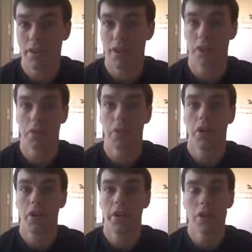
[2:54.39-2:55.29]
So
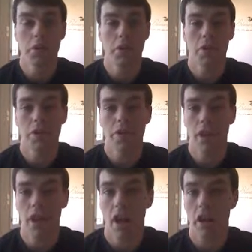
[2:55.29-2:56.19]
he's been doing
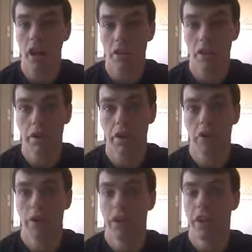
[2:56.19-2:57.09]
this a lot
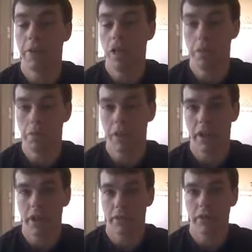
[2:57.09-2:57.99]
longer than most
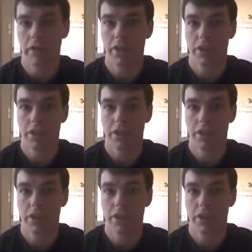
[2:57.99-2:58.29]
people have.